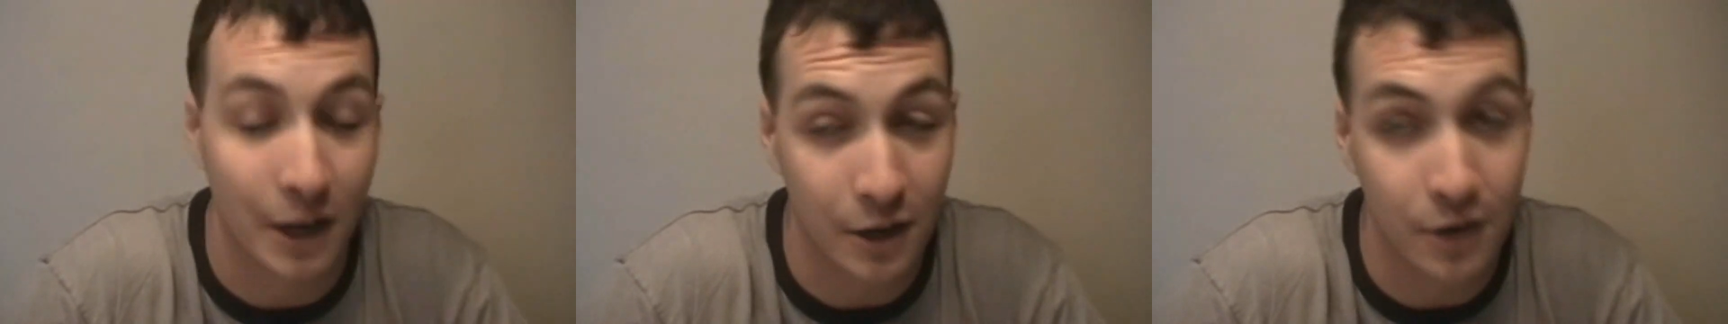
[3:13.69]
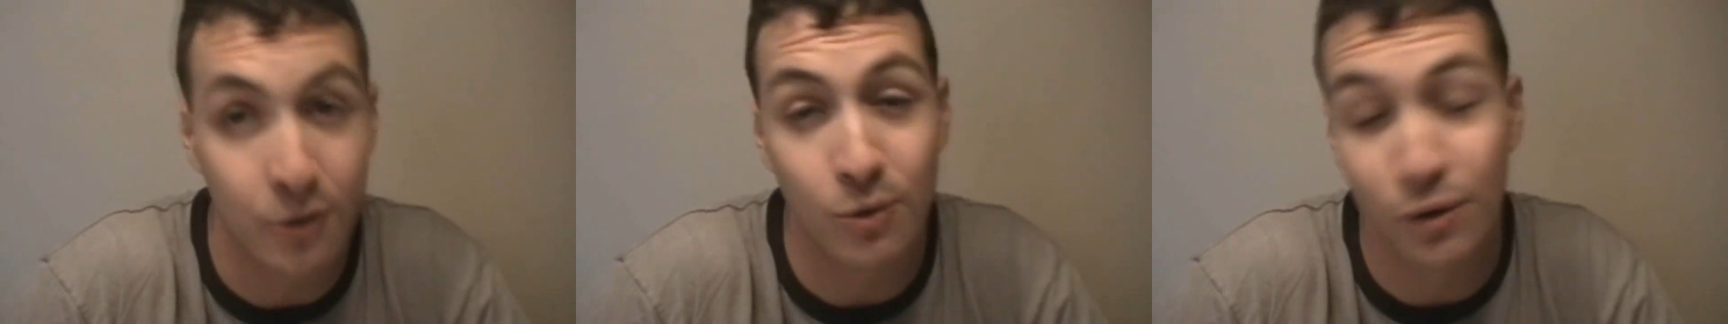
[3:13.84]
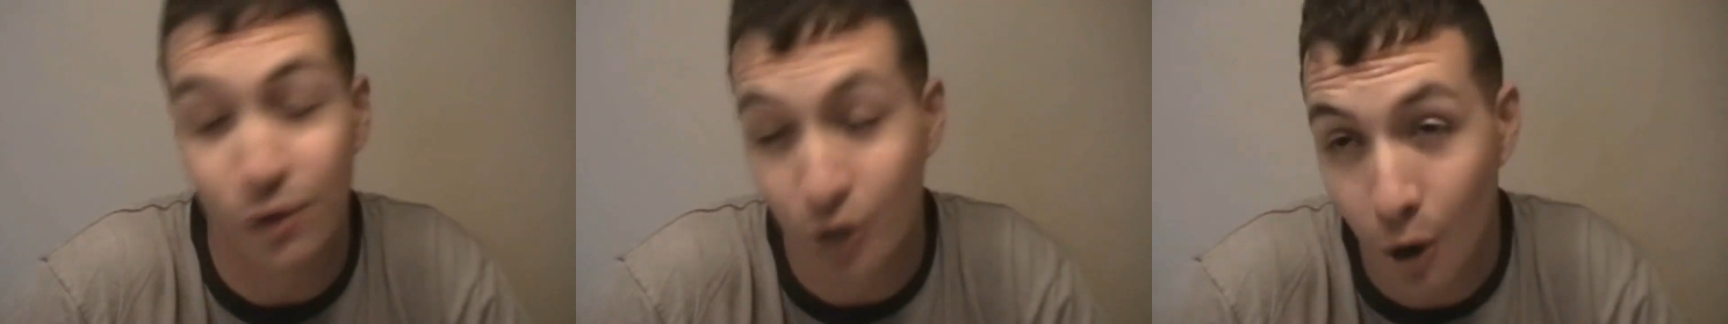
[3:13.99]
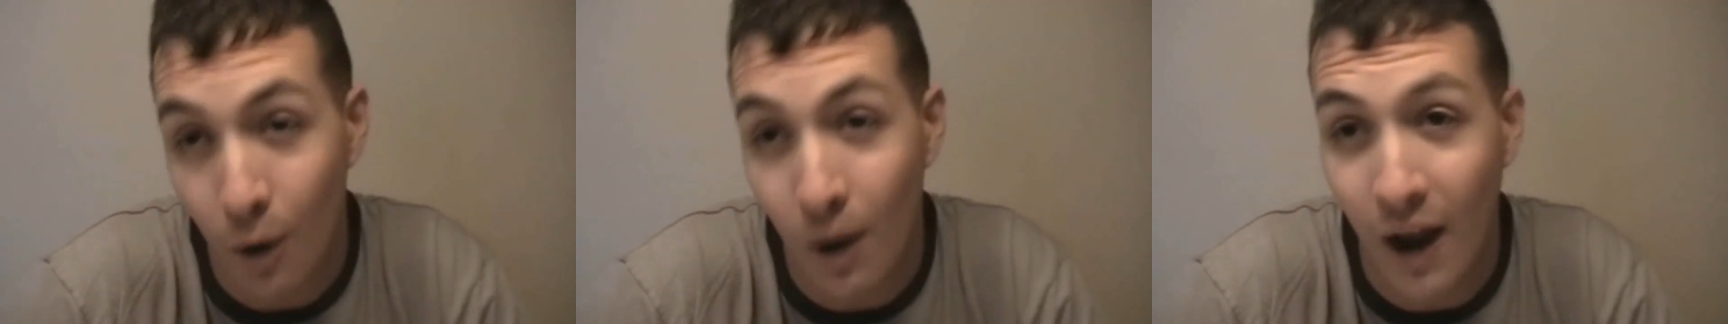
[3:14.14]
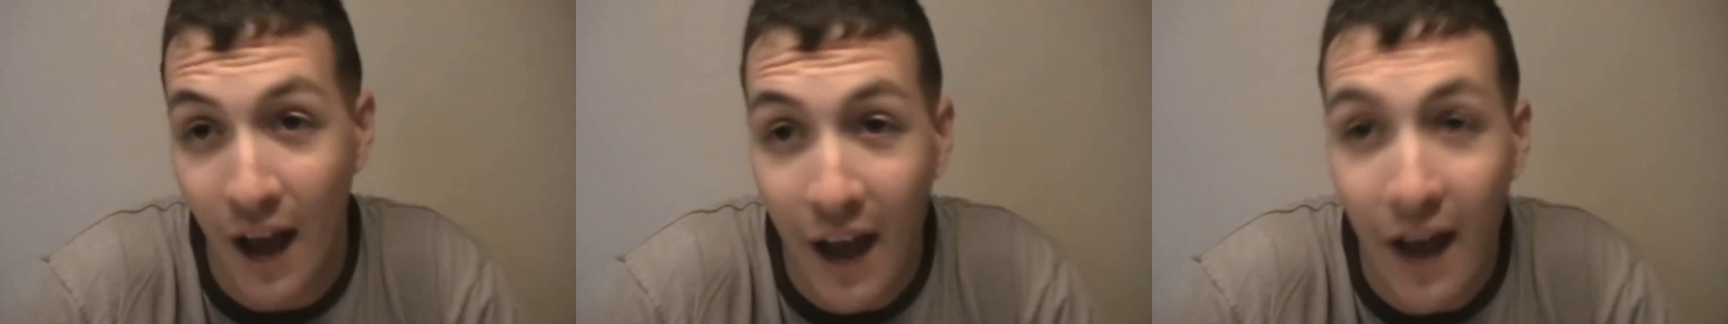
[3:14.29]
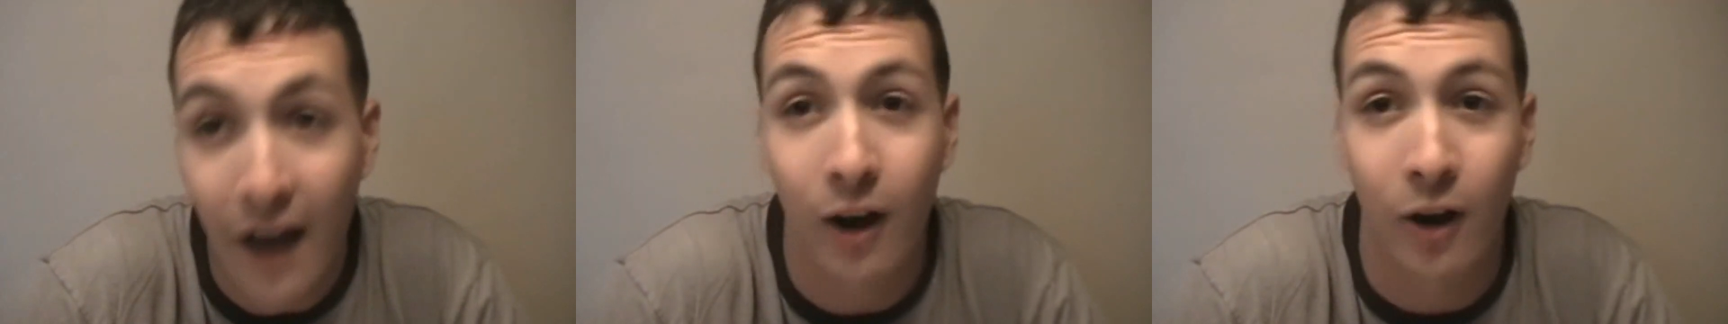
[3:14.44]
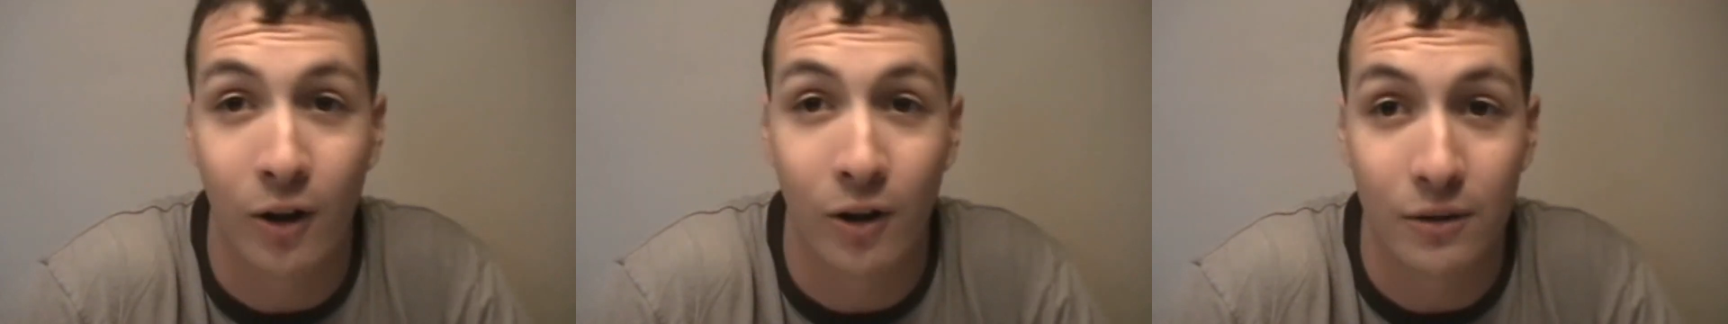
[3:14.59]
And you will go to
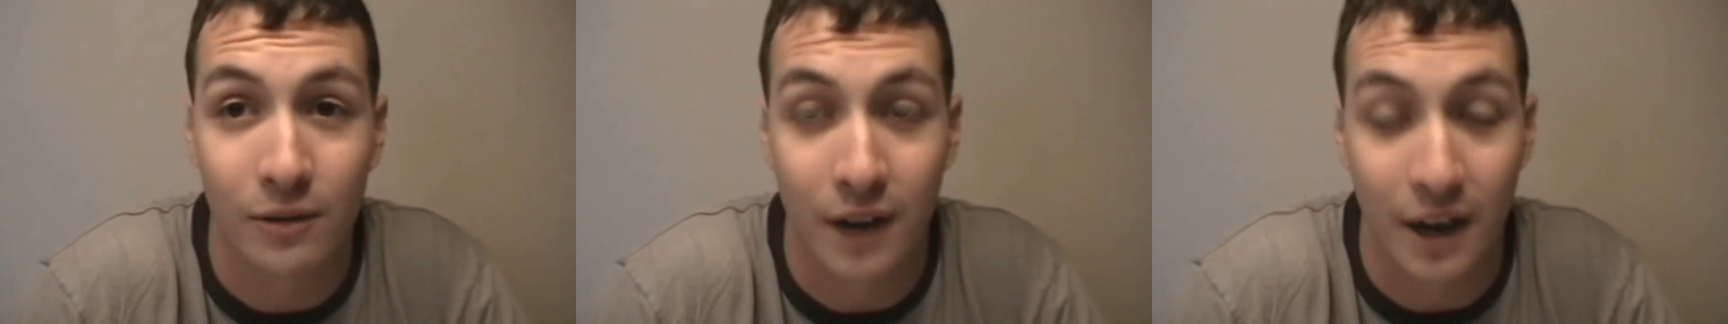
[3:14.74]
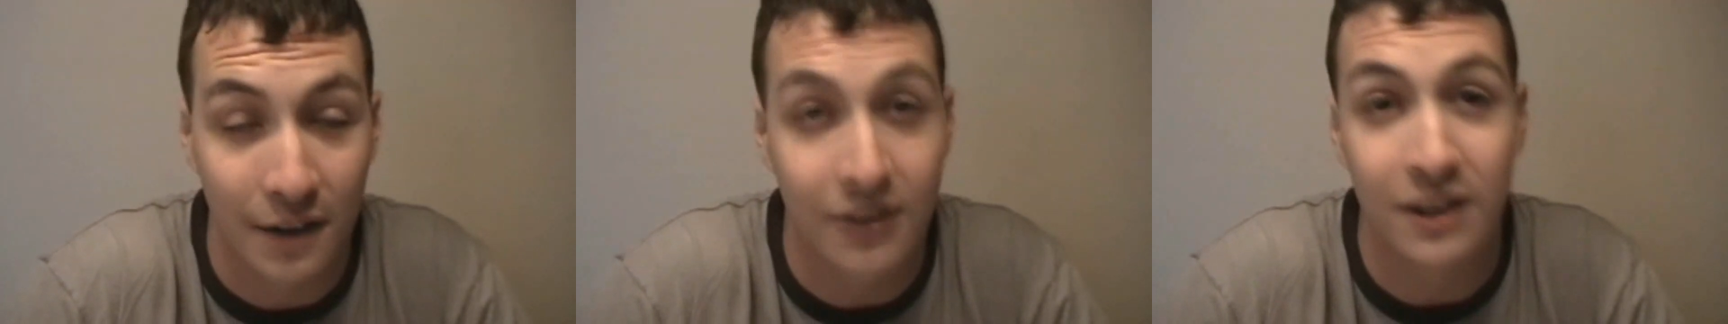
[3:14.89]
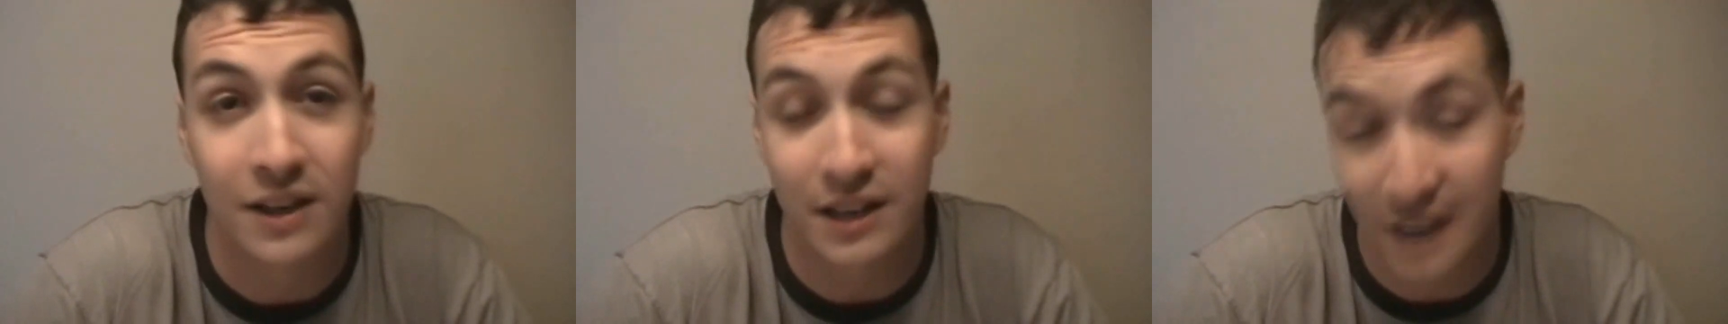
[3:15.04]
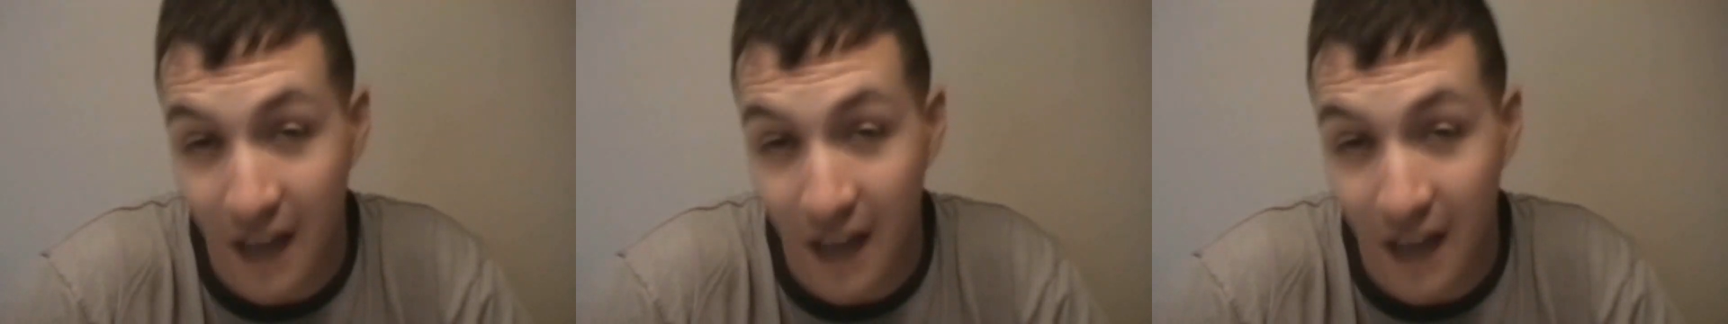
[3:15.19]
hell. And then